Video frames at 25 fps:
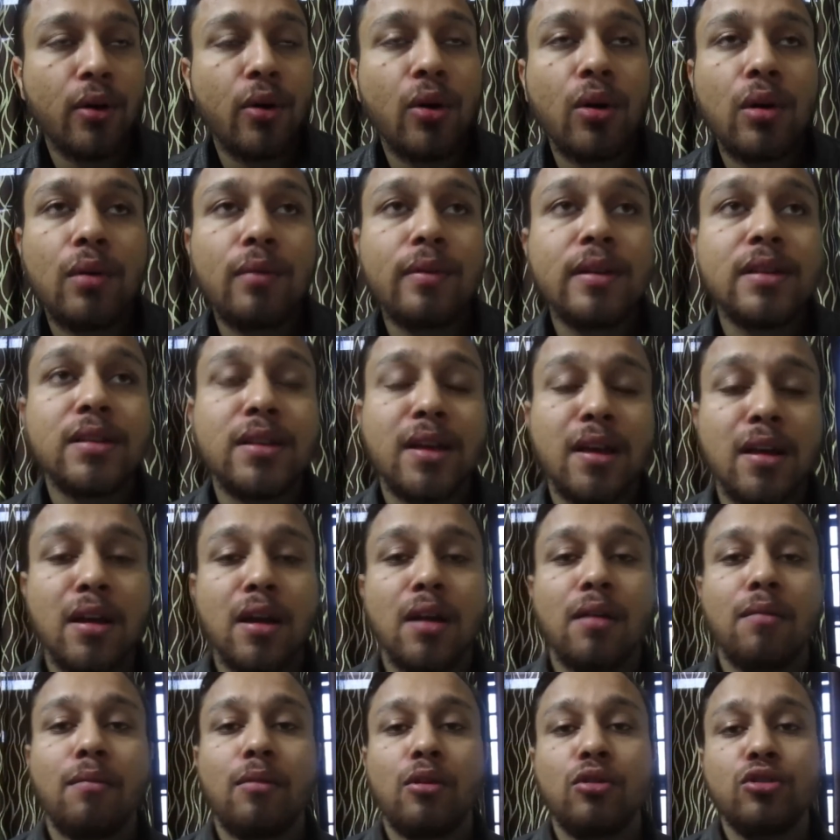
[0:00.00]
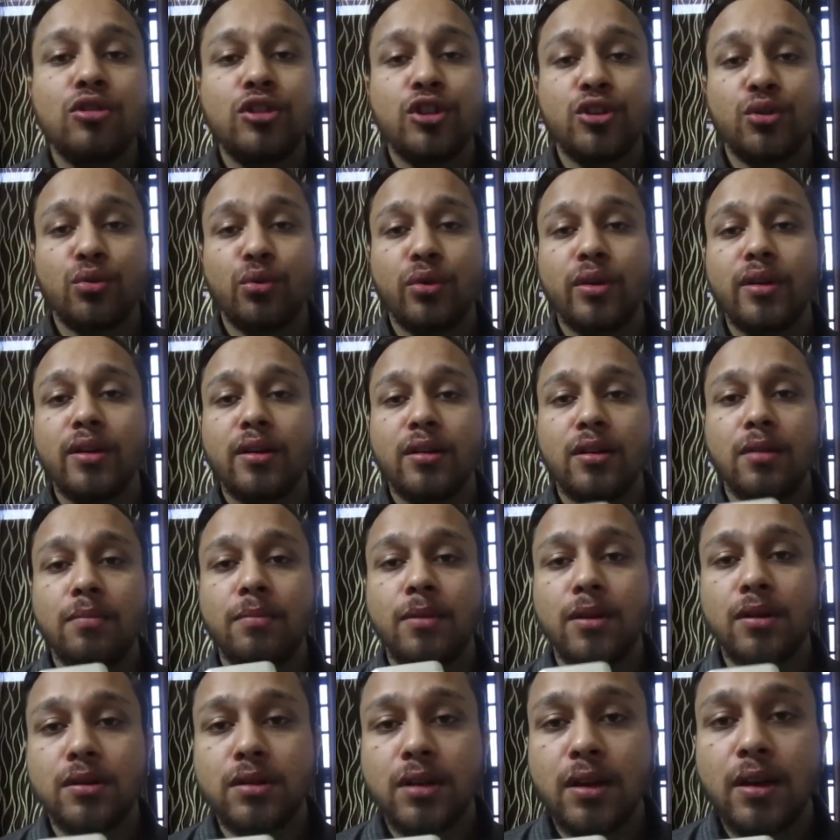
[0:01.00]
always thinking about showing other
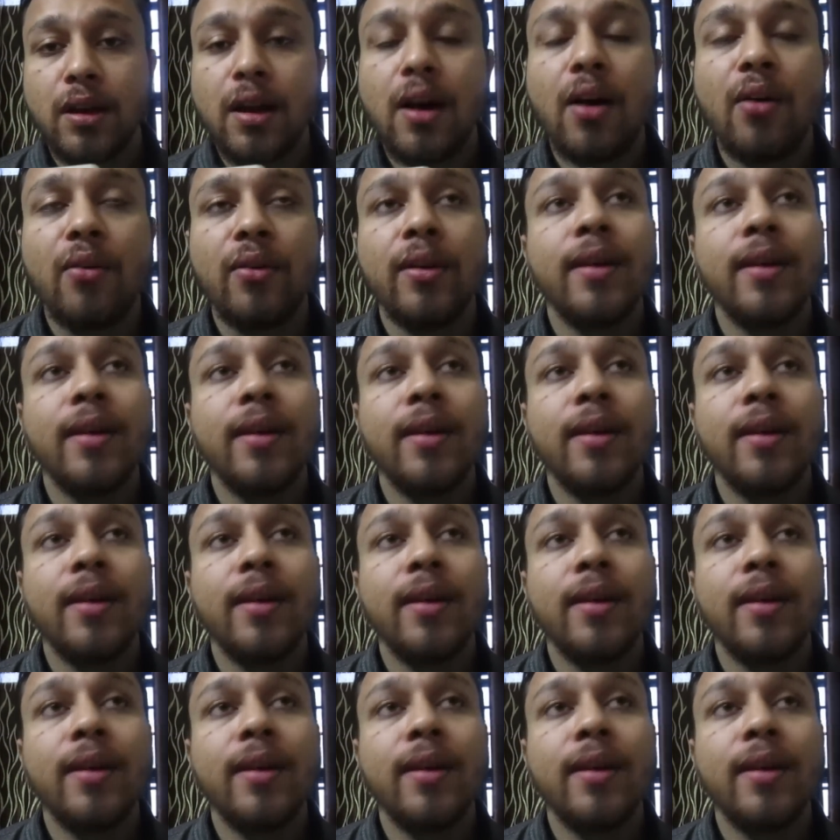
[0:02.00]
person down